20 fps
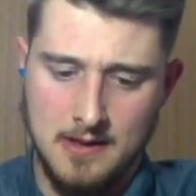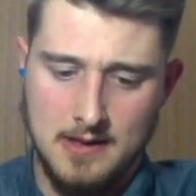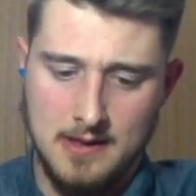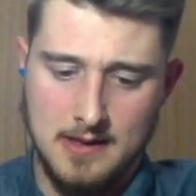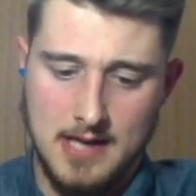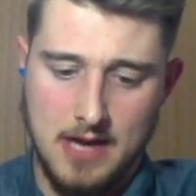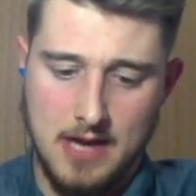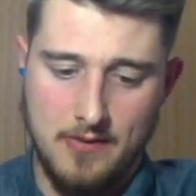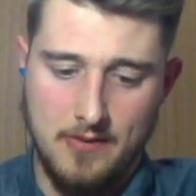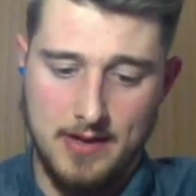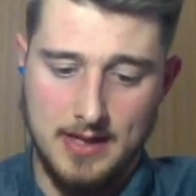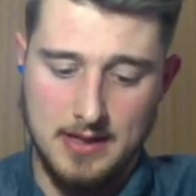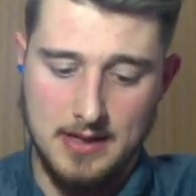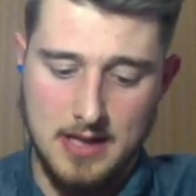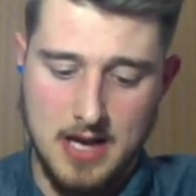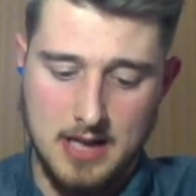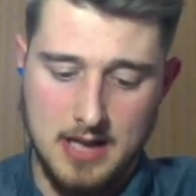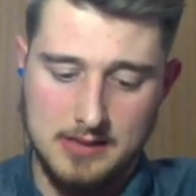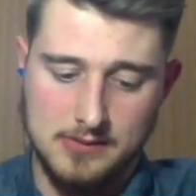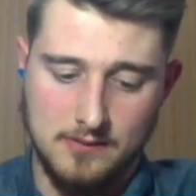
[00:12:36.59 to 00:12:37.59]
That way he
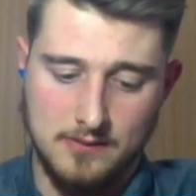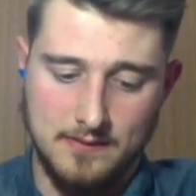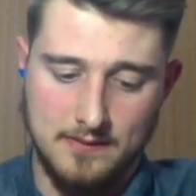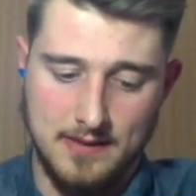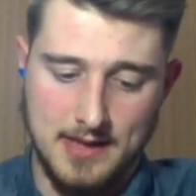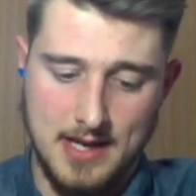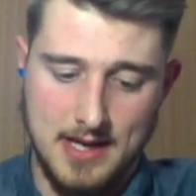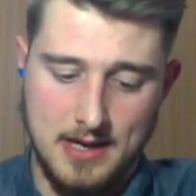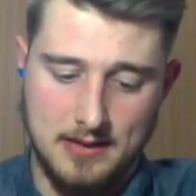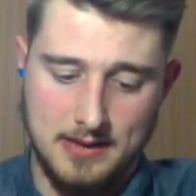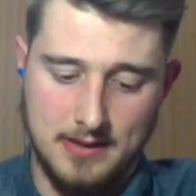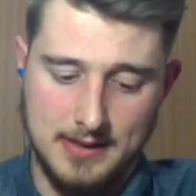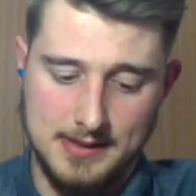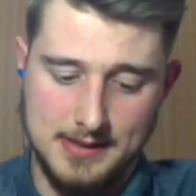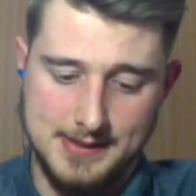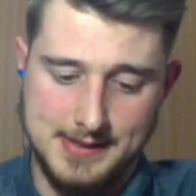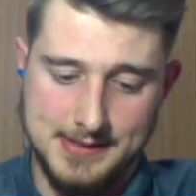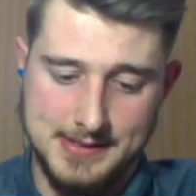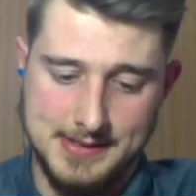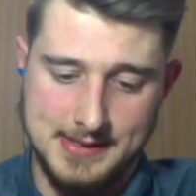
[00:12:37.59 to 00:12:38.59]
locks over there
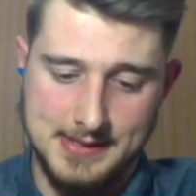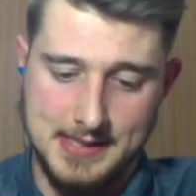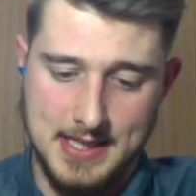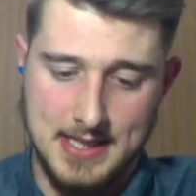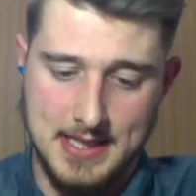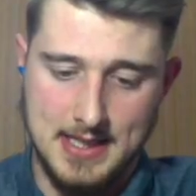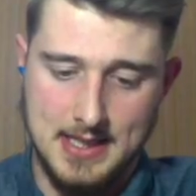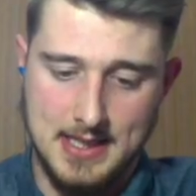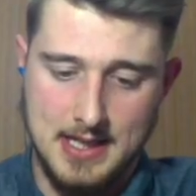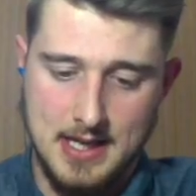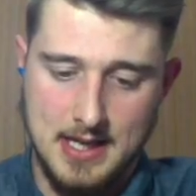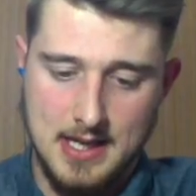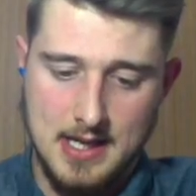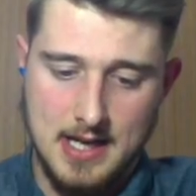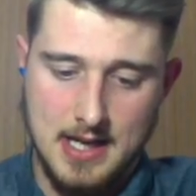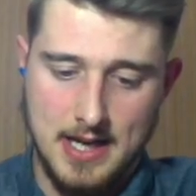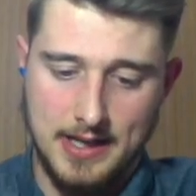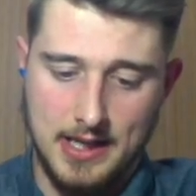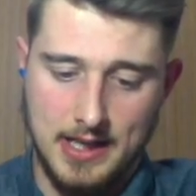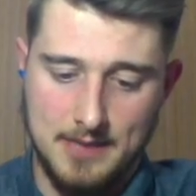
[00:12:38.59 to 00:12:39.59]
instead.
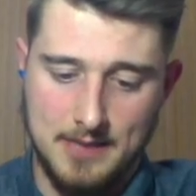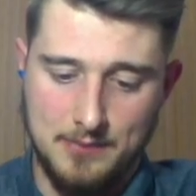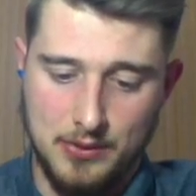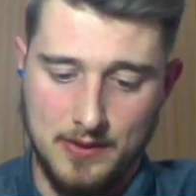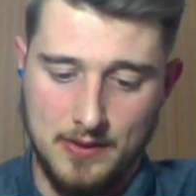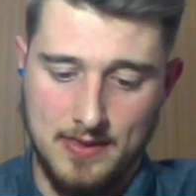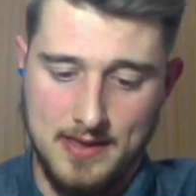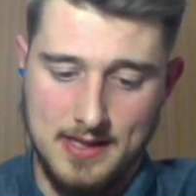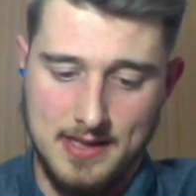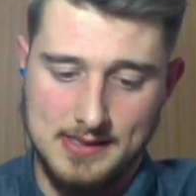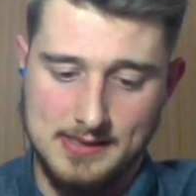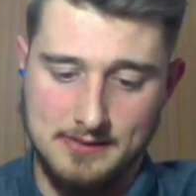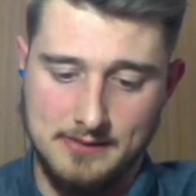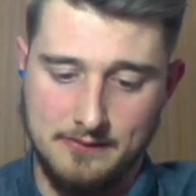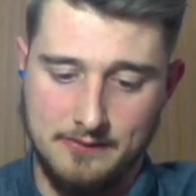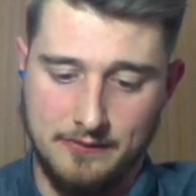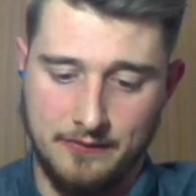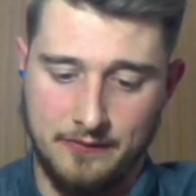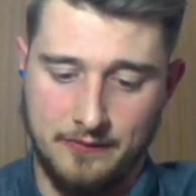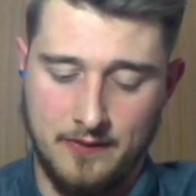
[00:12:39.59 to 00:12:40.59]
I'm going to put this in
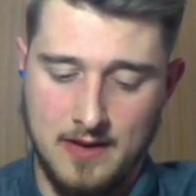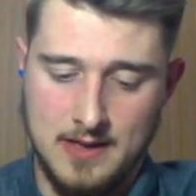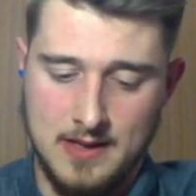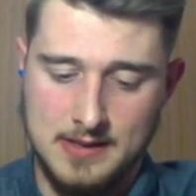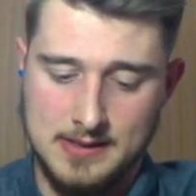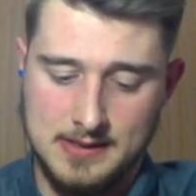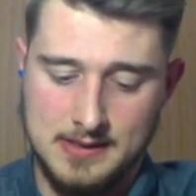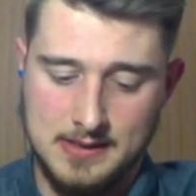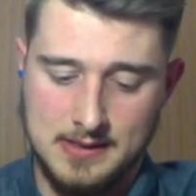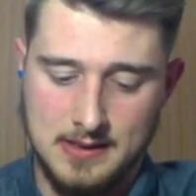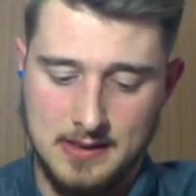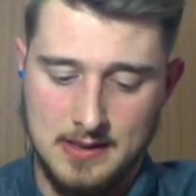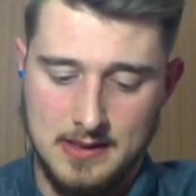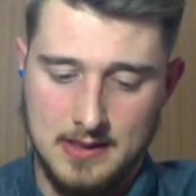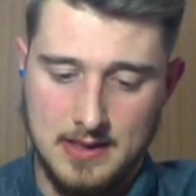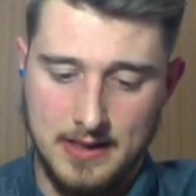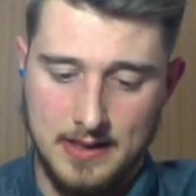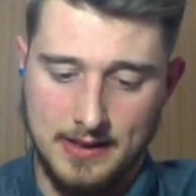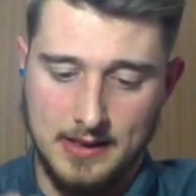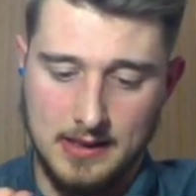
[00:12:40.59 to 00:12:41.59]
front.
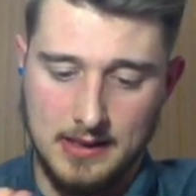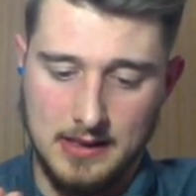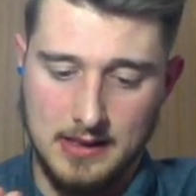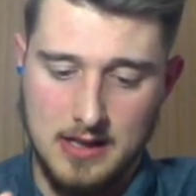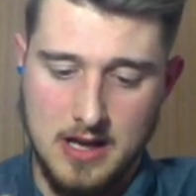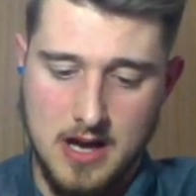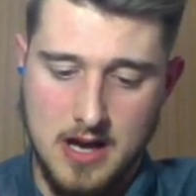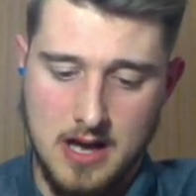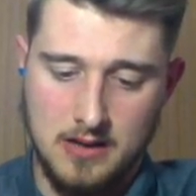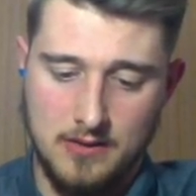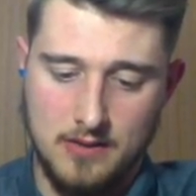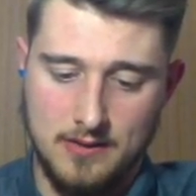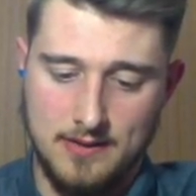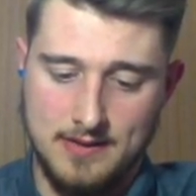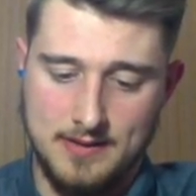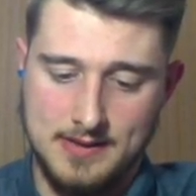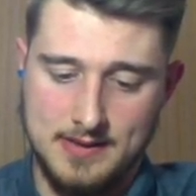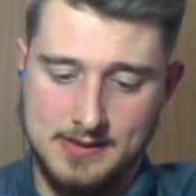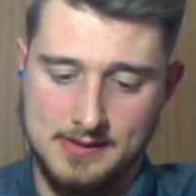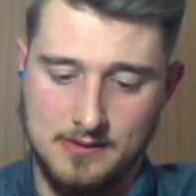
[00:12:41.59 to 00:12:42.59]
I'm going to log over
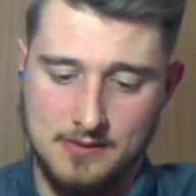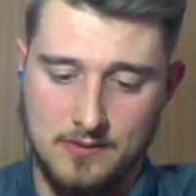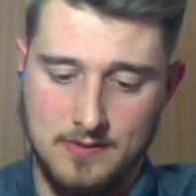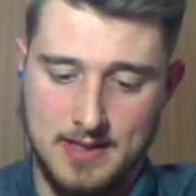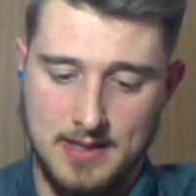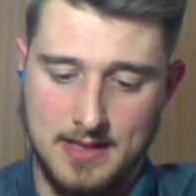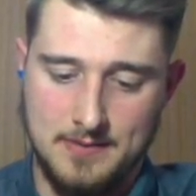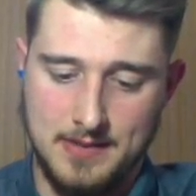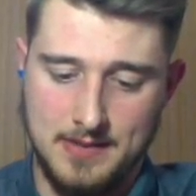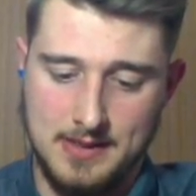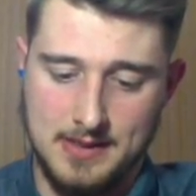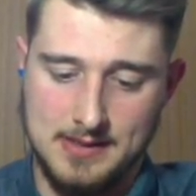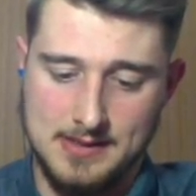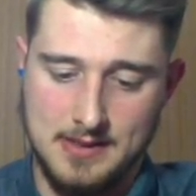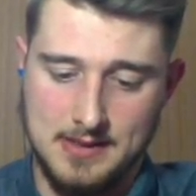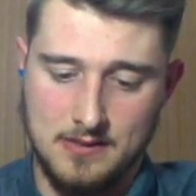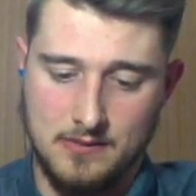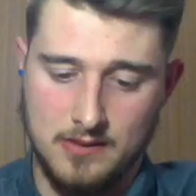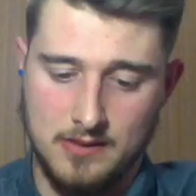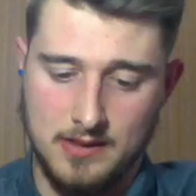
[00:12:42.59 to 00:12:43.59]
this away because I
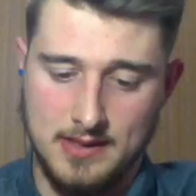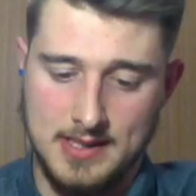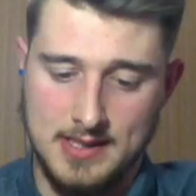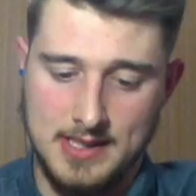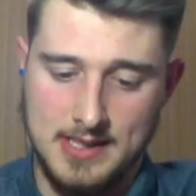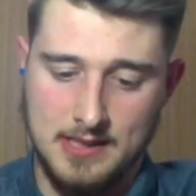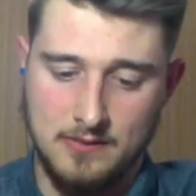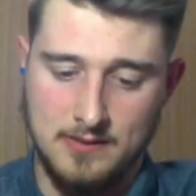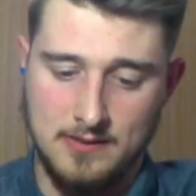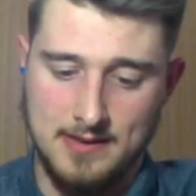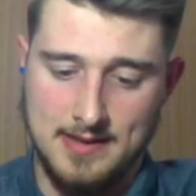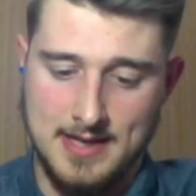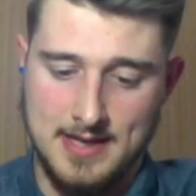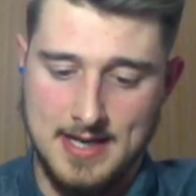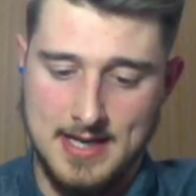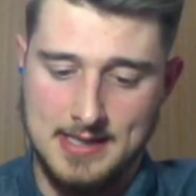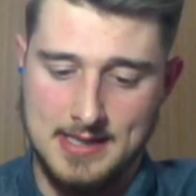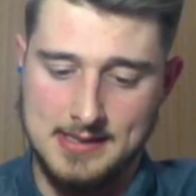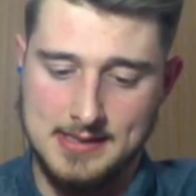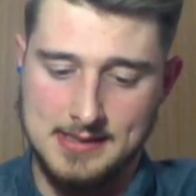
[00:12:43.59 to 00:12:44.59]
don't want to deal with
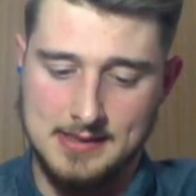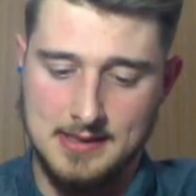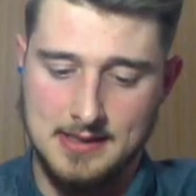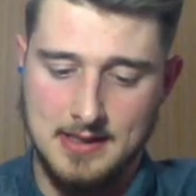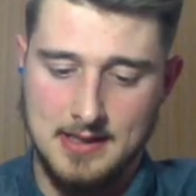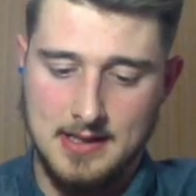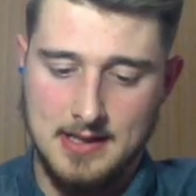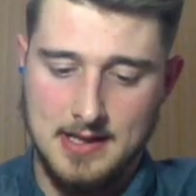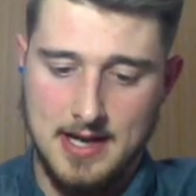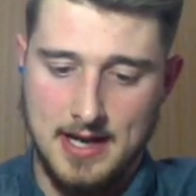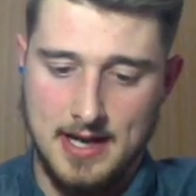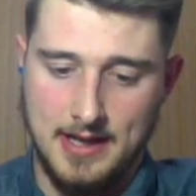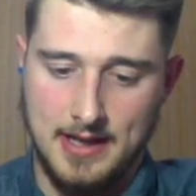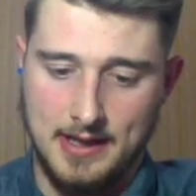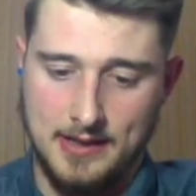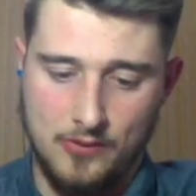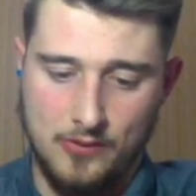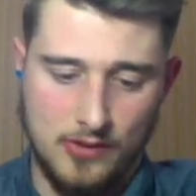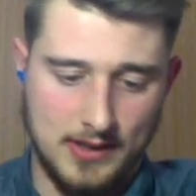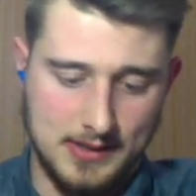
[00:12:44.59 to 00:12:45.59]
that. I'm
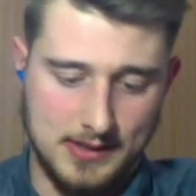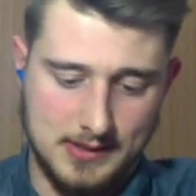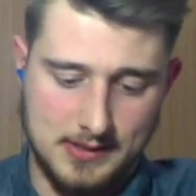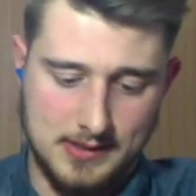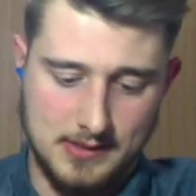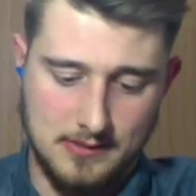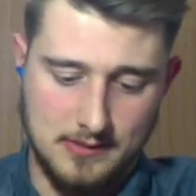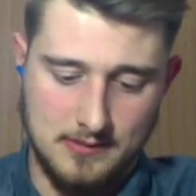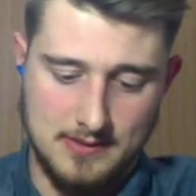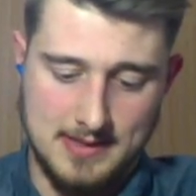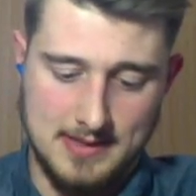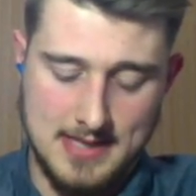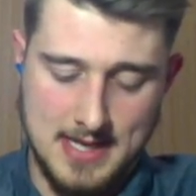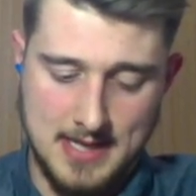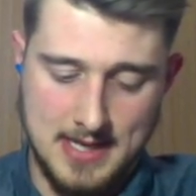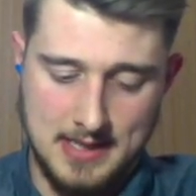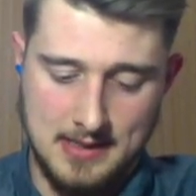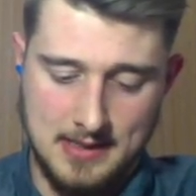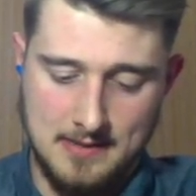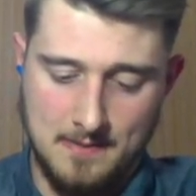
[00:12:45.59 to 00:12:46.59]
going to
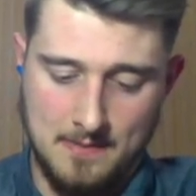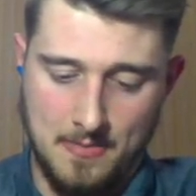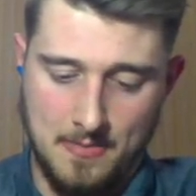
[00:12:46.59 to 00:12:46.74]
then